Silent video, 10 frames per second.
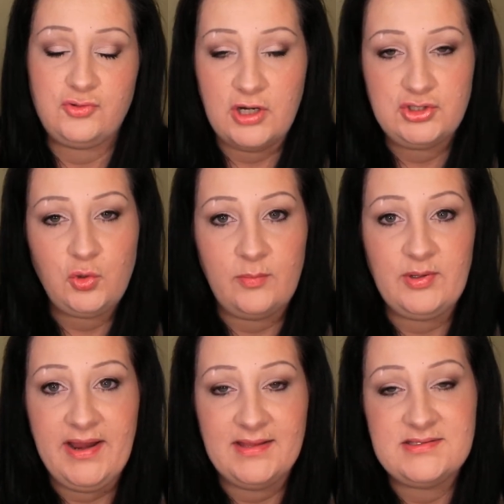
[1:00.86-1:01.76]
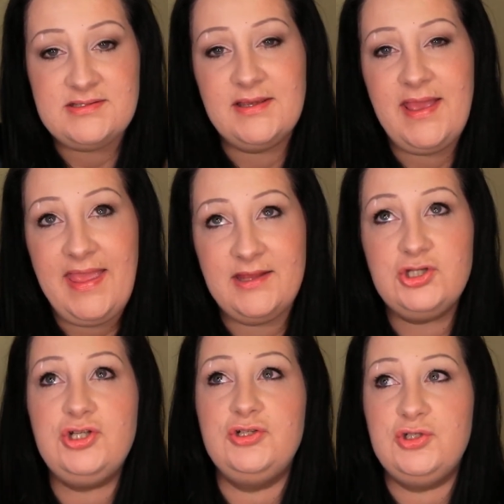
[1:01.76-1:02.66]
drugstore brands, and
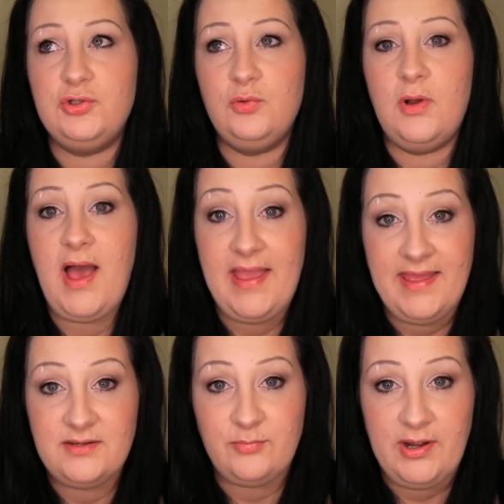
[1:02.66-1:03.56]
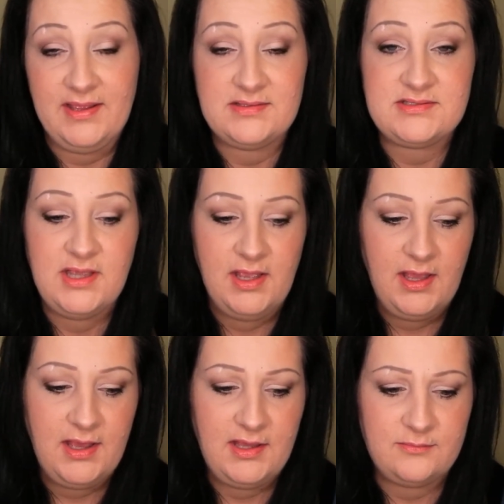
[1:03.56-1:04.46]
she'll do high-end brands.
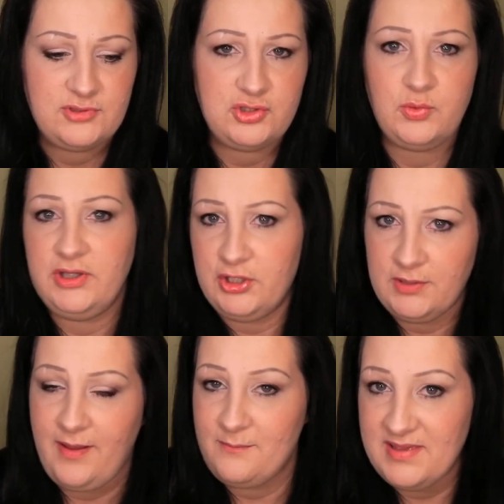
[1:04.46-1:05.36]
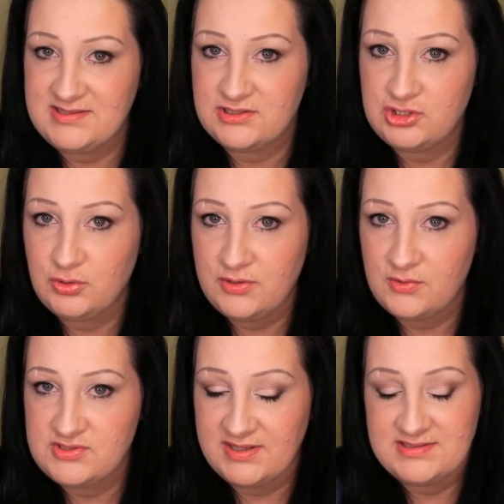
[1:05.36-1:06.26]
She's really good about mixing the two of
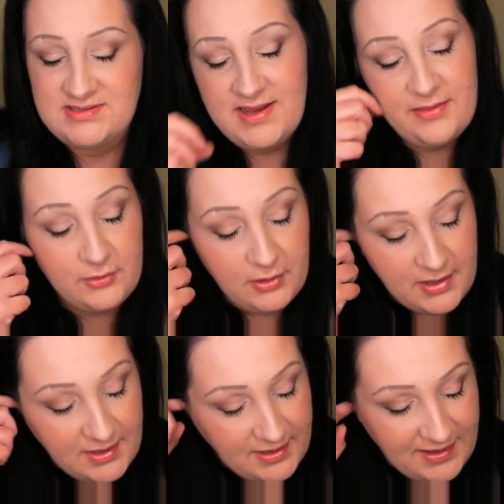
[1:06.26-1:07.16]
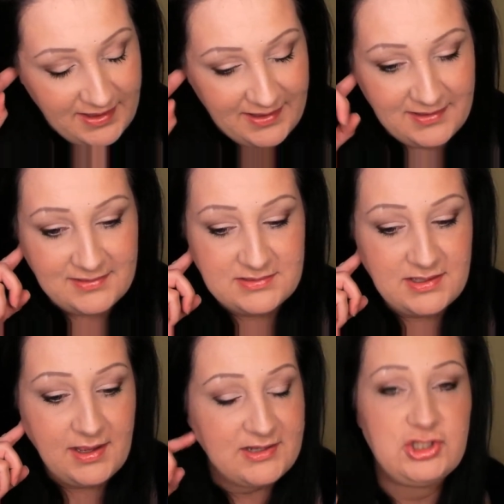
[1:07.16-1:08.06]
those things together, and
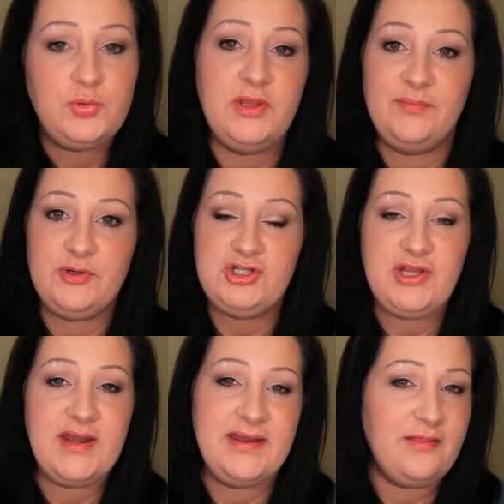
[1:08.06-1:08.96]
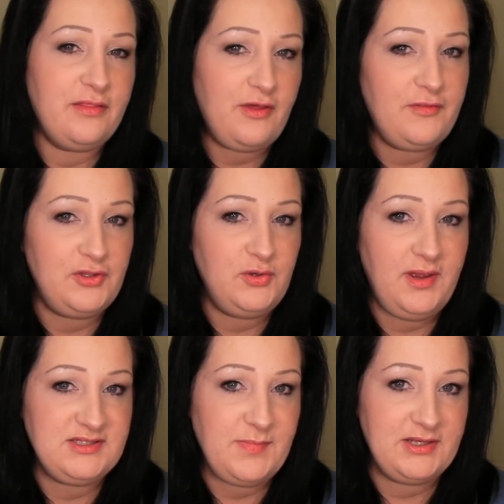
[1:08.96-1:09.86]
I just really appreciated it and thought that you
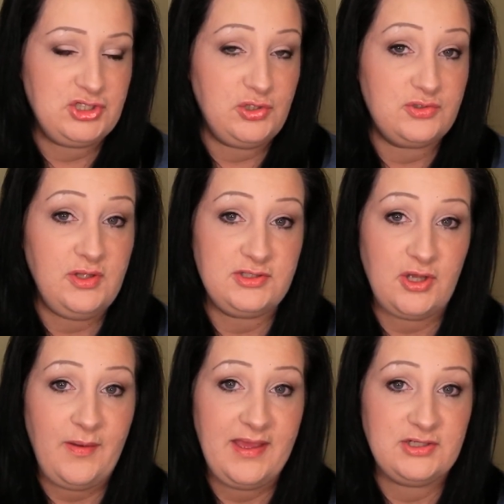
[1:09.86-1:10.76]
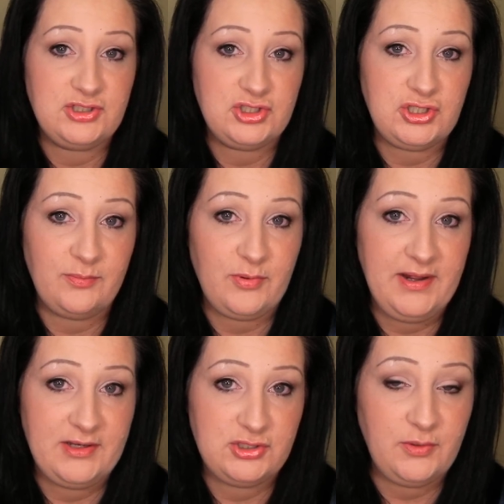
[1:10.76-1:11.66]
guys might too. So let's go ahead and just jump
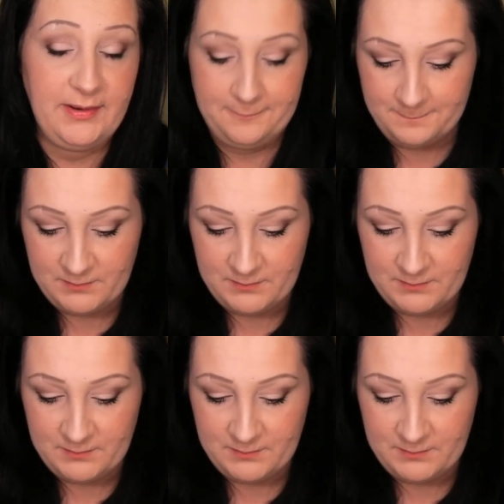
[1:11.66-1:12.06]
right into it.